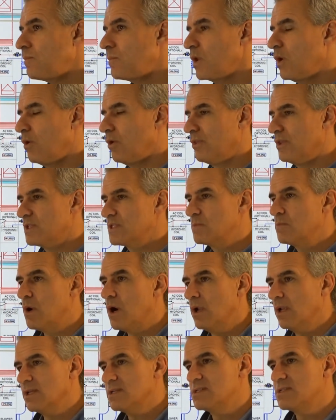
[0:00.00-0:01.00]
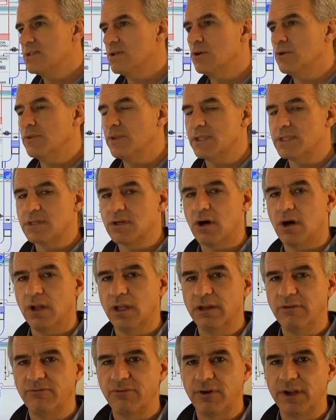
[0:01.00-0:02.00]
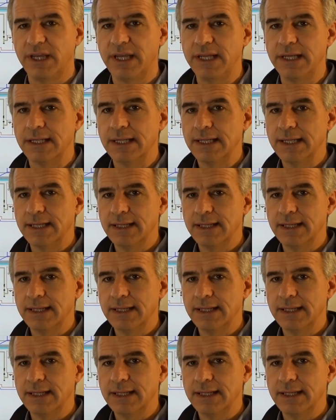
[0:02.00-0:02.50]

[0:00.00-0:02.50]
or the smallest zone that's calling for heat,